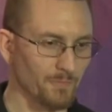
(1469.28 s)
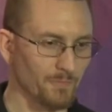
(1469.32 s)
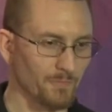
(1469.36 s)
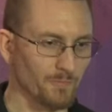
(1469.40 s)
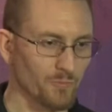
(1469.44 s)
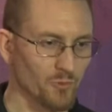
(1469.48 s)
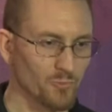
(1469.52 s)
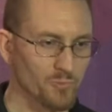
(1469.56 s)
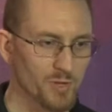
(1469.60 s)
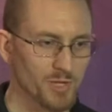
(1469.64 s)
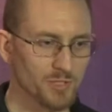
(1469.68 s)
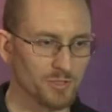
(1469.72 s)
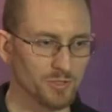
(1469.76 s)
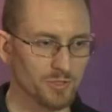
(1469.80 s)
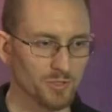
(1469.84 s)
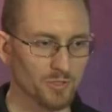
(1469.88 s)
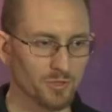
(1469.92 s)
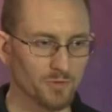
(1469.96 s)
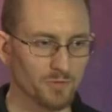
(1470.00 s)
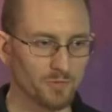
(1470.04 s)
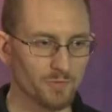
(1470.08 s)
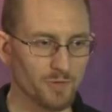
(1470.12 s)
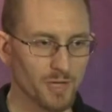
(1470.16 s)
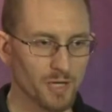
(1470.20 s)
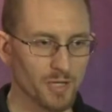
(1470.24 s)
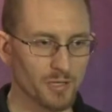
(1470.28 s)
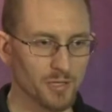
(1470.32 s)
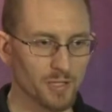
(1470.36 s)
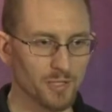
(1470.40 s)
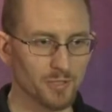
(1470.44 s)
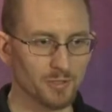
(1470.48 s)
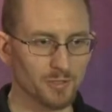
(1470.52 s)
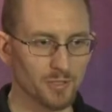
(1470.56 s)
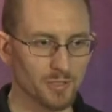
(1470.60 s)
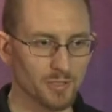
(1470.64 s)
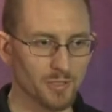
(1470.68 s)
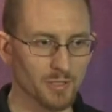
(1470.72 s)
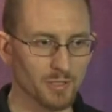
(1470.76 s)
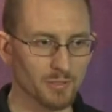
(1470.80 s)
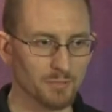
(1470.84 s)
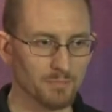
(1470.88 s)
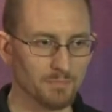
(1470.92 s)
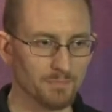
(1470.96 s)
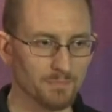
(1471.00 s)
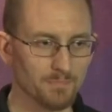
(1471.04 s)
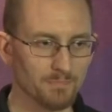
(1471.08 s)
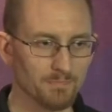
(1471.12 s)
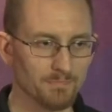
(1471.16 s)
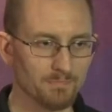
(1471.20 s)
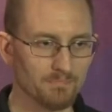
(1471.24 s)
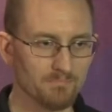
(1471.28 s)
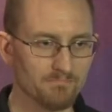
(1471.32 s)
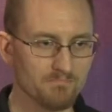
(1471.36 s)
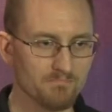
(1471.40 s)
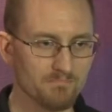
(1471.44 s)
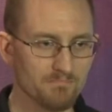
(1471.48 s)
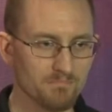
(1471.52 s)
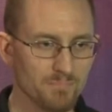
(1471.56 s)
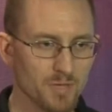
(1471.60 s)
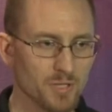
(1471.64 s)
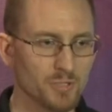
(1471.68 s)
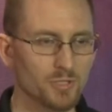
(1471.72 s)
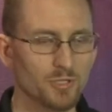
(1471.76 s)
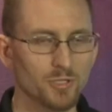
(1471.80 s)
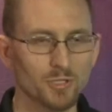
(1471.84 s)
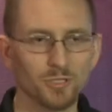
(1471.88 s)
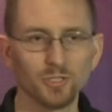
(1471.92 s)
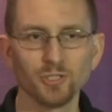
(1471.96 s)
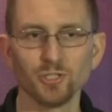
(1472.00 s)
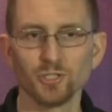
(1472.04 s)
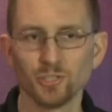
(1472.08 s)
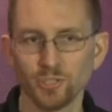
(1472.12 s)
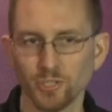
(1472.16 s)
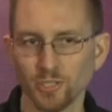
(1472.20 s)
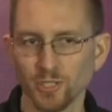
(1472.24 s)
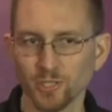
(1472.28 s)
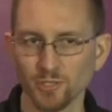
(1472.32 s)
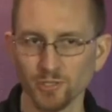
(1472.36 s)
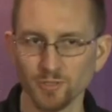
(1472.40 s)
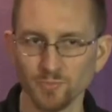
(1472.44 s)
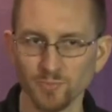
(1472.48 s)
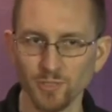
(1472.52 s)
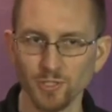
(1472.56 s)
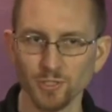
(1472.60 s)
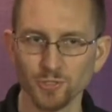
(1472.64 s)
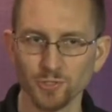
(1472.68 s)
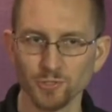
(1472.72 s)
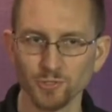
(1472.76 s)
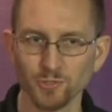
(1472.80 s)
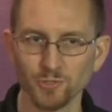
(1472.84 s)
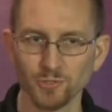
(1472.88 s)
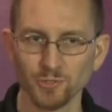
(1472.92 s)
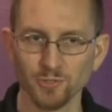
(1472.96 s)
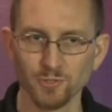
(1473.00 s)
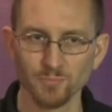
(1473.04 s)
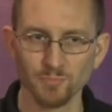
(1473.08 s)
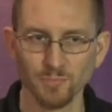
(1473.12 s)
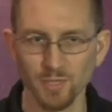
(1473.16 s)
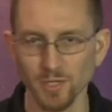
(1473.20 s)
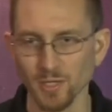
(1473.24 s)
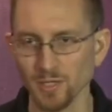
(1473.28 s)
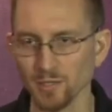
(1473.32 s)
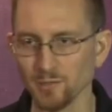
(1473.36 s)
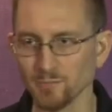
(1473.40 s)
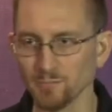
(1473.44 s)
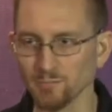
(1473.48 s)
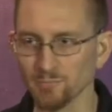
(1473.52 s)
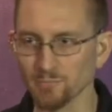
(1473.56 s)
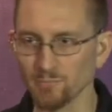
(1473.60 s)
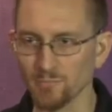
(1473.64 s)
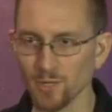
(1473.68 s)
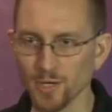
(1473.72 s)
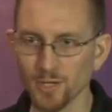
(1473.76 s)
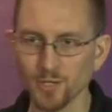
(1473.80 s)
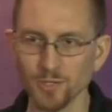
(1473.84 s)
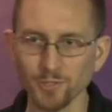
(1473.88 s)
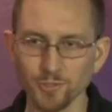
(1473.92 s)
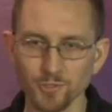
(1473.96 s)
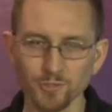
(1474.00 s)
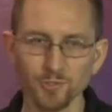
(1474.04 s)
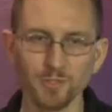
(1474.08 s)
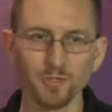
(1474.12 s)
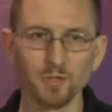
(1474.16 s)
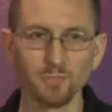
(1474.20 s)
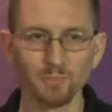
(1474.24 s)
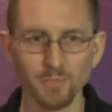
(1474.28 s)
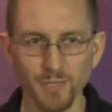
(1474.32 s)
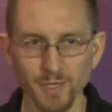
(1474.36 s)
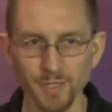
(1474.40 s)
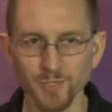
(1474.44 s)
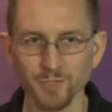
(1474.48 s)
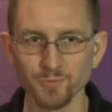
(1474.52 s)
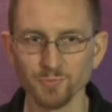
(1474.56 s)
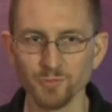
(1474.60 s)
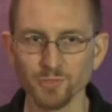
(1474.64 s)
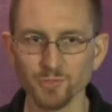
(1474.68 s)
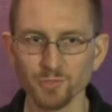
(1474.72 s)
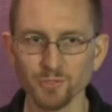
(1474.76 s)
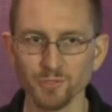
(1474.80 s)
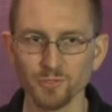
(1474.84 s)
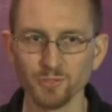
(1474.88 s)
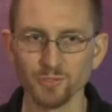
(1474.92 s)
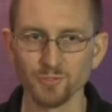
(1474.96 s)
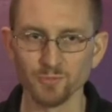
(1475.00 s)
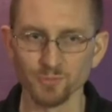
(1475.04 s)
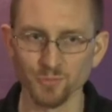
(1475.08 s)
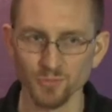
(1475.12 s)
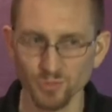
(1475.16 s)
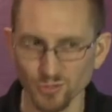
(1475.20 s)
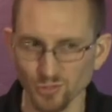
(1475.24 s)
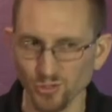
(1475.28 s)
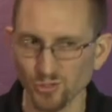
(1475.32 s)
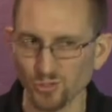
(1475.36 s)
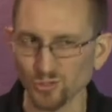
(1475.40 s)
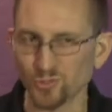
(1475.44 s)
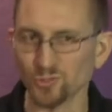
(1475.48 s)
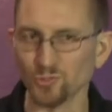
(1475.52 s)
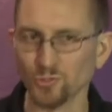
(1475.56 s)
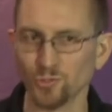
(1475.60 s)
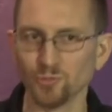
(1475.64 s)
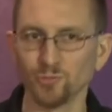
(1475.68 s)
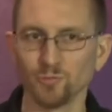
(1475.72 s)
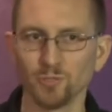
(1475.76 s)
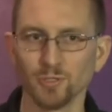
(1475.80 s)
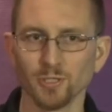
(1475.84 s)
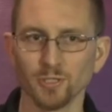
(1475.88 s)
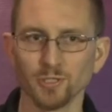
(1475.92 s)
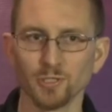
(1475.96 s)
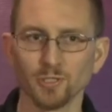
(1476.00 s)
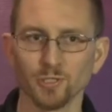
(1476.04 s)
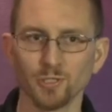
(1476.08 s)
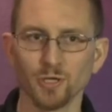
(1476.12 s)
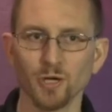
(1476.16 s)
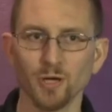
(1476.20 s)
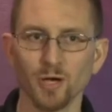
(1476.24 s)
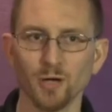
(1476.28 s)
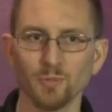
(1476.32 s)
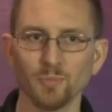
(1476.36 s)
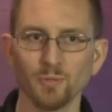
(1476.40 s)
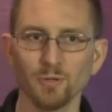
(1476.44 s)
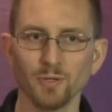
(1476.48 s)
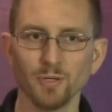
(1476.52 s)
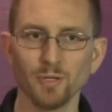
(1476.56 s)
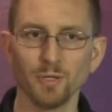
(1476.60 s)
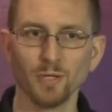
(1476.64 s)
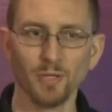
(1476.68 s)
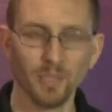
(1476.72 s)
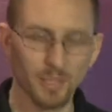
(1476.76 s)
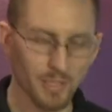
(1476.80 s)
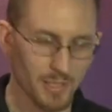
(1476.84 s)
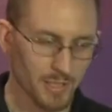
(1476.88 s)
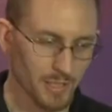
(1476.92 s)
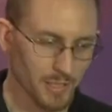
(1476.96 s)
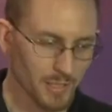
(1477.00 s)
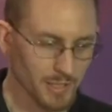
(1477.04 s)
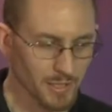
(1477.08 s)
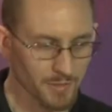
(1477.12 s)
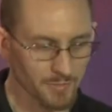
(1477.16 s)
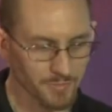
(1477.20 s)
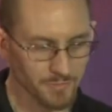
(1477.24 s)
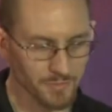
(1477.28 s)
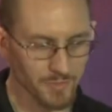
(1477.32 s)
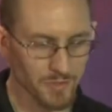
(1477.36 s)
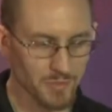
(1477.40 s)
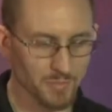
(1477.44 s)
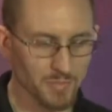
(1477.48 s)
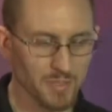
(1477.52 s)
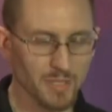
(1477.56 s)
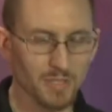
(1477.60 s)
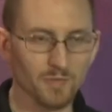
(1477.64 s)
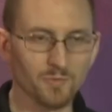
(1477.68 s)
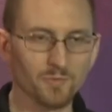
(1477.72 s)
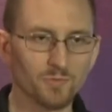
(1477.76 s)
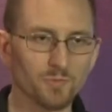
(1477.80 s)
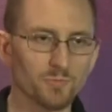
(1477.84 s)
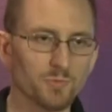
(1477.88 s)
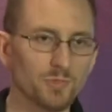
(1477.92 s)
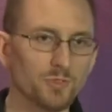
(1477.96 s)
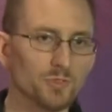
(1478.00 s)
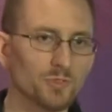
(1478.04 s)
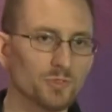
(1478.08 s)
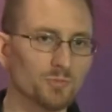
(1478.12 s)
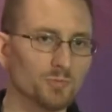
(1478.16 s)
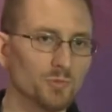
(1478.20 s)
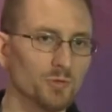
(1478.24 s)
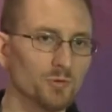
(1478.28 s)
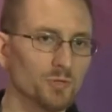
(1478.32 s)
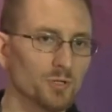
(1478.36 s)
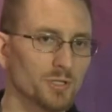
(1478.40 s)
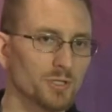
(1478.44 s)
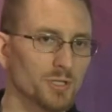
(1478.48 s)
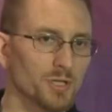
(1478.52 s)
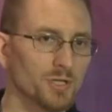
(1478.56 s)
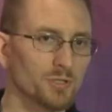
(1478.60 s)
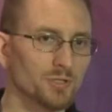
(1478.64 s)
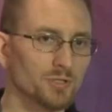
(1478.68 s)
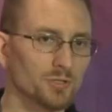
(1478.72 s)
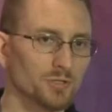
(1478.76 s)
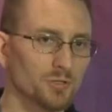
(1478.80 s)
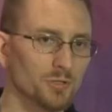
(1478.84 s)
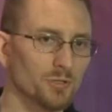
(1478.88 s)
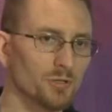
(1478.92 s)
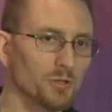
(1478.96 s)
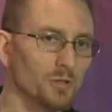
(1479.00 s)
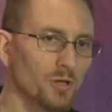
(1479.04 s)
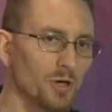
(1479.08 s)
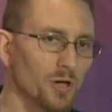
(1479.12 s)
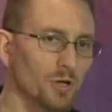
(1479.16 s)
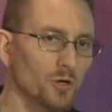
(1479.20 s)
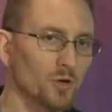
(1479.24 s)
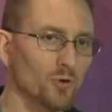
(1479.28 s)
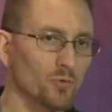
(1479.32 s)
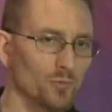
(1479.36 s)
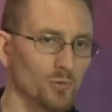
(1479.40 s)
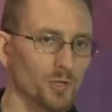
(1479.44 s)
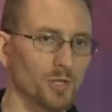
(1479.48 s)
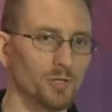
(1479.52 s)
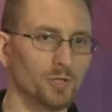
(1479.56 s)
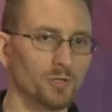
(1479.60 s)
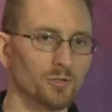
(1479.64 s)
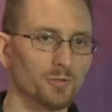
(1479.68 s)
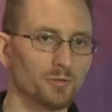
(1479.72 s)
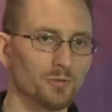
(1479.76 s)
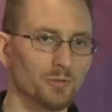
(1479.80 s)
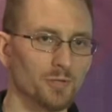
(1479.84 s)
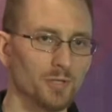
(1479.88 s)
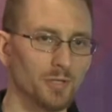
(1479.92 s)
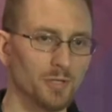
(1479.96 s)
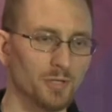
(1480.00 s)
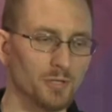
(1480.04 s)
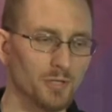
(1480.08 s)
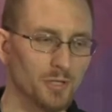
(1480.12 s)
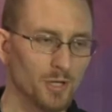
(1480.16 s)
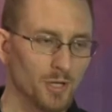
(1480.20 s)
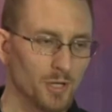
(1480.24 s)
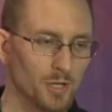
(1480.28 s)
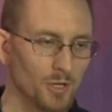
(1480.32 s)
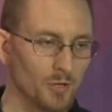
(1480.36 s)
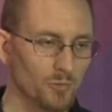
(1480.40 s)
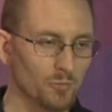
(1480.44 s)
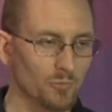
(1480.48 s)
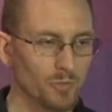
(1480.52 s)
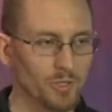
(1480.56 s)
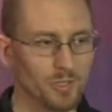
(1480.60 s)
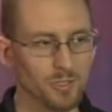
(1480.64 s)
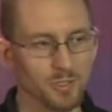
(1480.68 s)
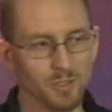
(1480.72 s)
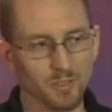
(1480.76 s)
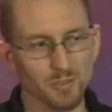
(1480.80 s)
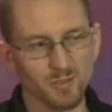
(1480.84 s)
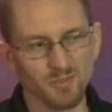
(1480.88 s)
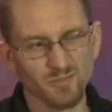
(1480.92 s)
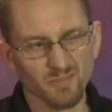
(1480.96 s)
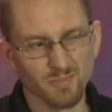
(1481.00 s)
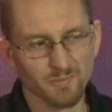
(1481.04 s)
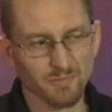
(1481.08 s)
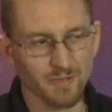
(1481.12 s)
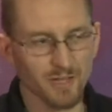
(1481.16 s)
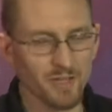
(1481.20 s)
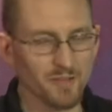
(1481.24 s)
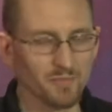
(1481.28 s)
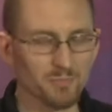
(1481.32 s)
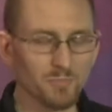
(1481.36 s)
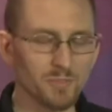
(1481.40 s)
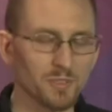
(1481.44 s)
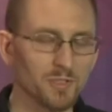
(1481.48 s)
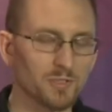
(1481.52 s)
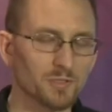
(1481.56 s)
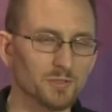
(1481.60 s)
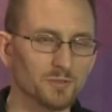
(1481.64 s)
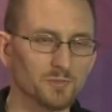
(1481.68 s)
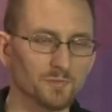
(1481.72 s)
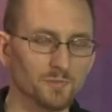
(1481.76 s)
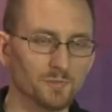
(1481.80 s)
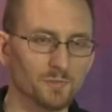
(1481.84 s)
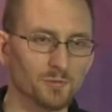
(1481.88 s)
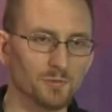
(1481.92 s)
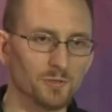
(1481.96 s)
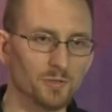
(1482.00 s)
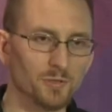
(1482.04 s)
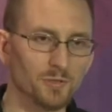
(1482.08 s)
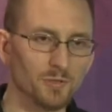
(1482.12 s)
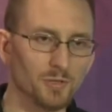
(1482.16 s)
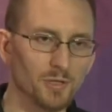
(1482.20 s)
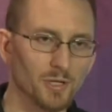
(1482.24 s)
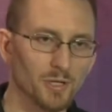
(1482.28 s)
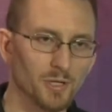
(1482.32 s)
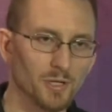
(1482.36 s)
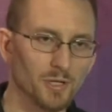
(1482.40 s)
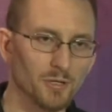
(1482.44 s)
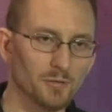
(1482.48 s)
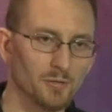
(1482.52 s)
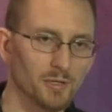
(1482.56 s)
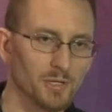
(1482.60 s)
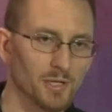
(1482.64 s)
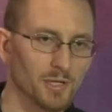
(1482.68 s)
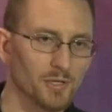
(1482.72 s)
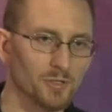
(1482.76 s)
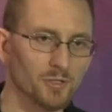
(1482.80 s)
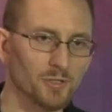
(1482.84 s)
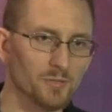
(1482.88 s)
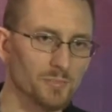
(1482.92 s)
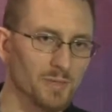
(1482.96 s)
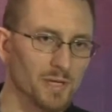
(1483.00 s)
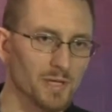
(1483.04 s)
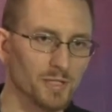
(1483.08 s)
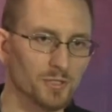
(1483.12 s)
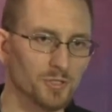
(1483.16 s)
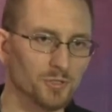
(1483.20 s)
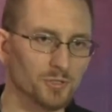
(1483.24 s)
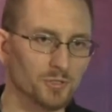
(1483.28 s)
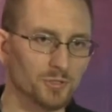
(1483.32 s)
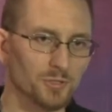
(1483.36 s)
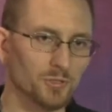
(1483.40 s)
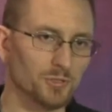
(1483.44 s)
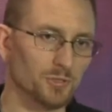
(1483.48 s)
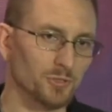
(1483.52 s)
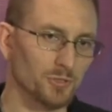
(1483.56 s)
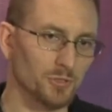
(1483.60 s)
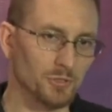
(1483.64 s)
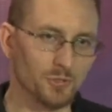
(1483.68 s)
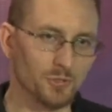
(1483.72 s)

For myself, I like to basically check to make sure that my monitoring and management system is also doing its job. And I get feedback from these smoke tests a lot quicker than waiting 5 minutes for Cloudera Manager to